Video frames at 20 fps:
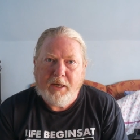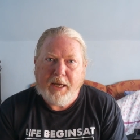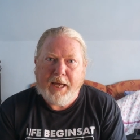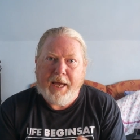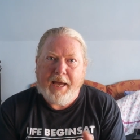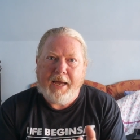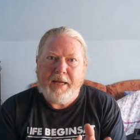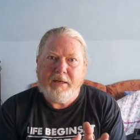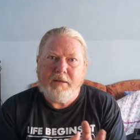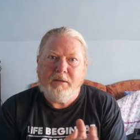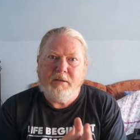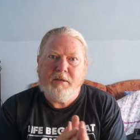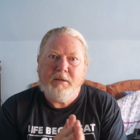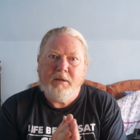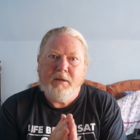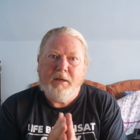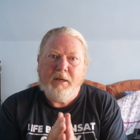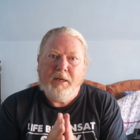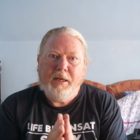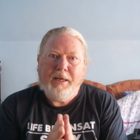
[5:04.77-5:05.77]
and
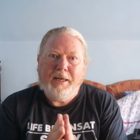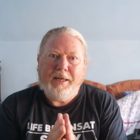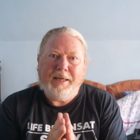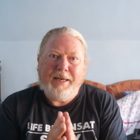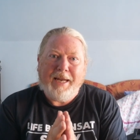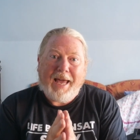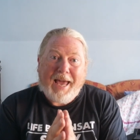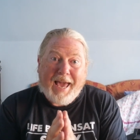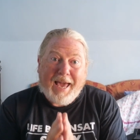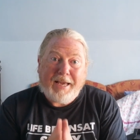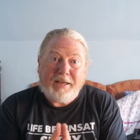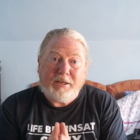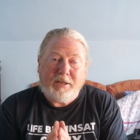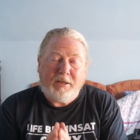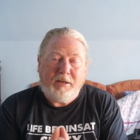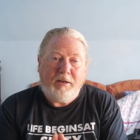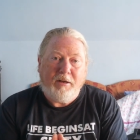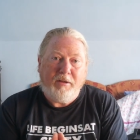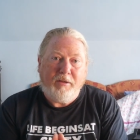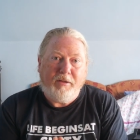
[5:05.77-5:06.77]
an
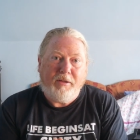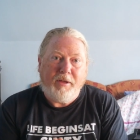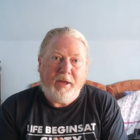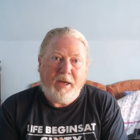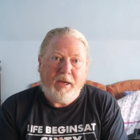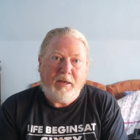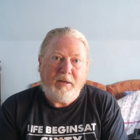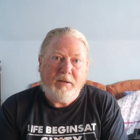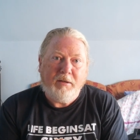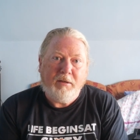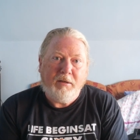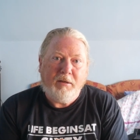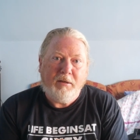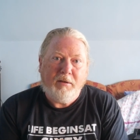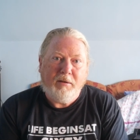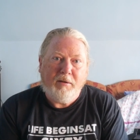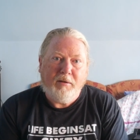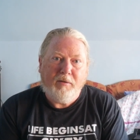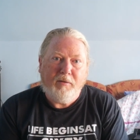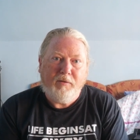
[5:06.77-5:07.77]
excellent thing
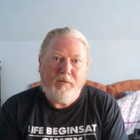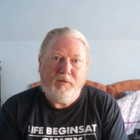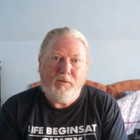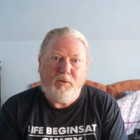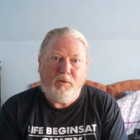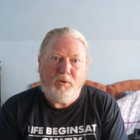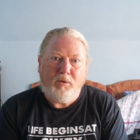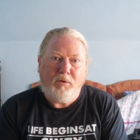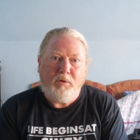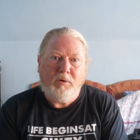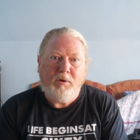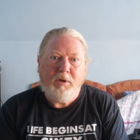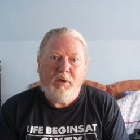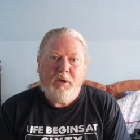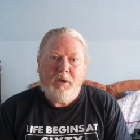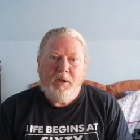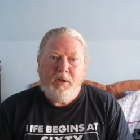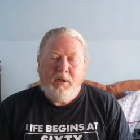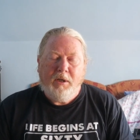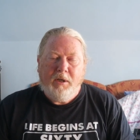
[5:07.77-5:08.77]
for
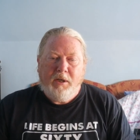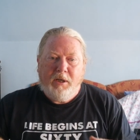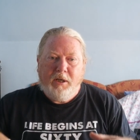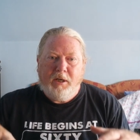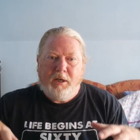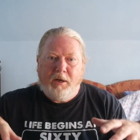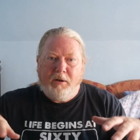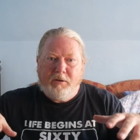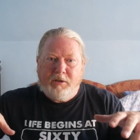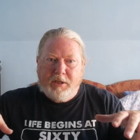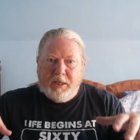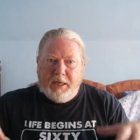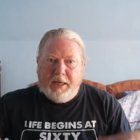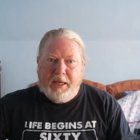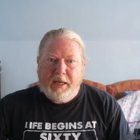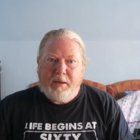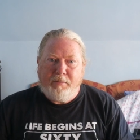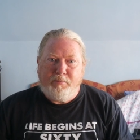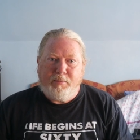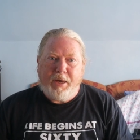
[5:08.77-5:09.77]
you know
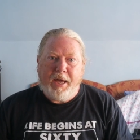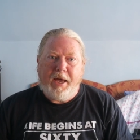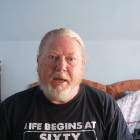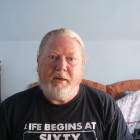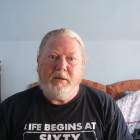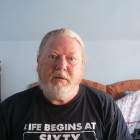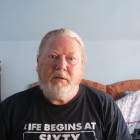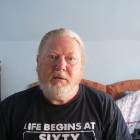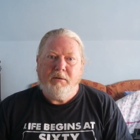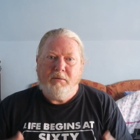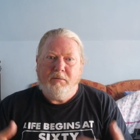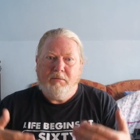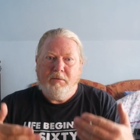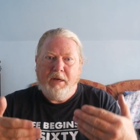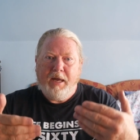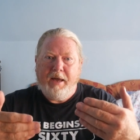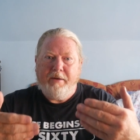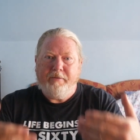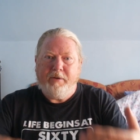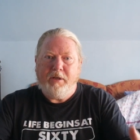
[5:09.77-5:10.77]
sitting in bed
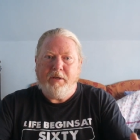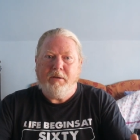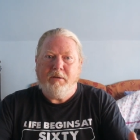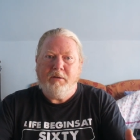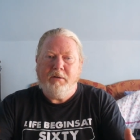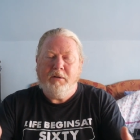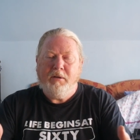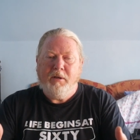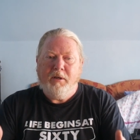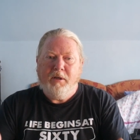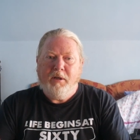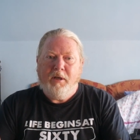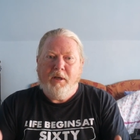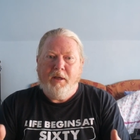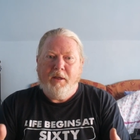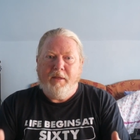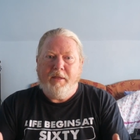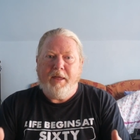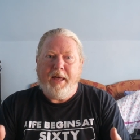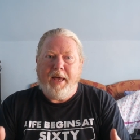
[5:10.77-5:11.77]
having
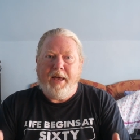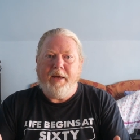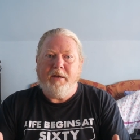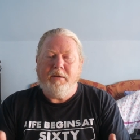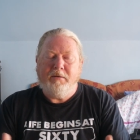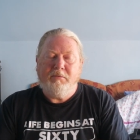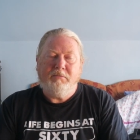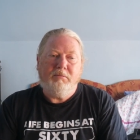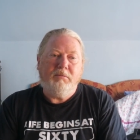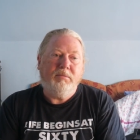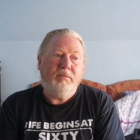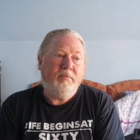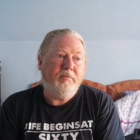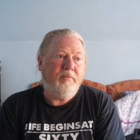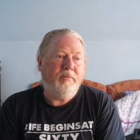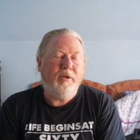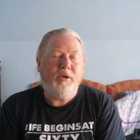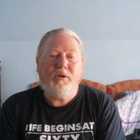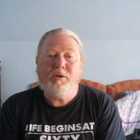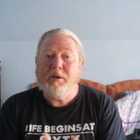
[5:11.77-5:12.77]
that
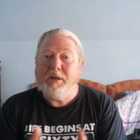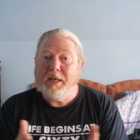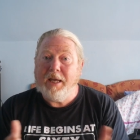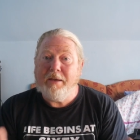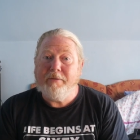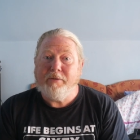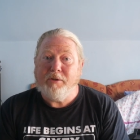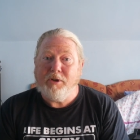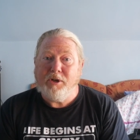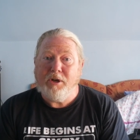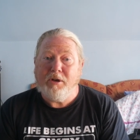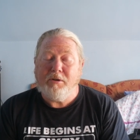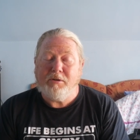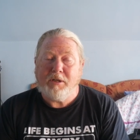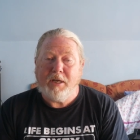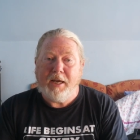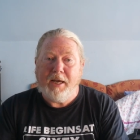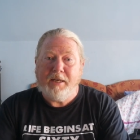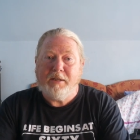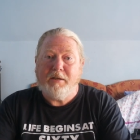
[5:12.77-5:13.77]
you could even use
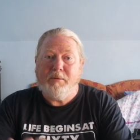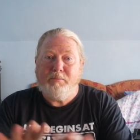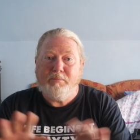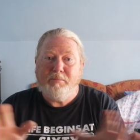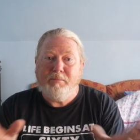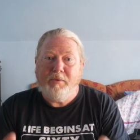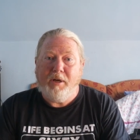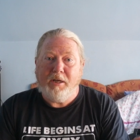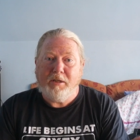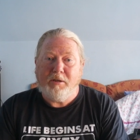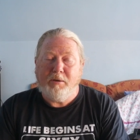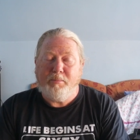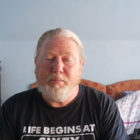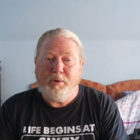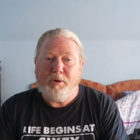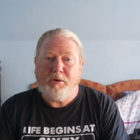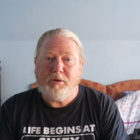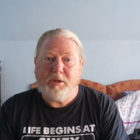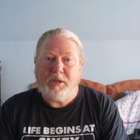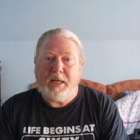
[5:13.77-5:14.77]
it as a as a
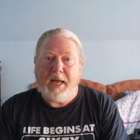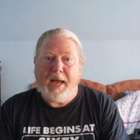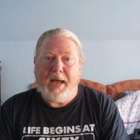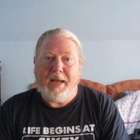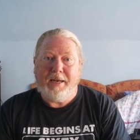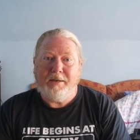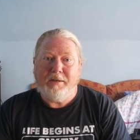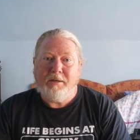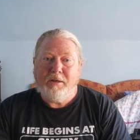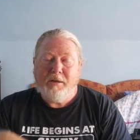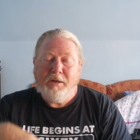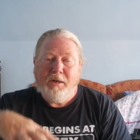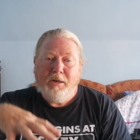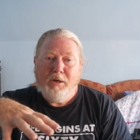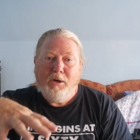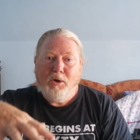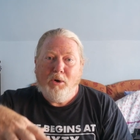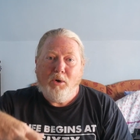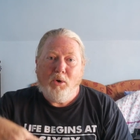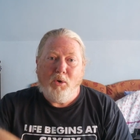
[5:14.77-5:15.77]
book stand
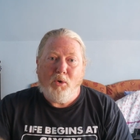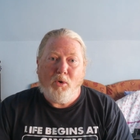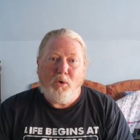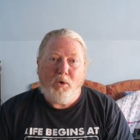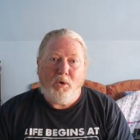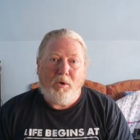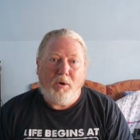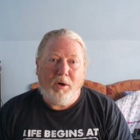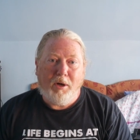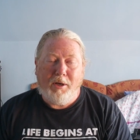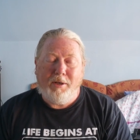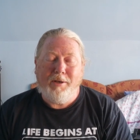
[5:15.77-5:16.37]
or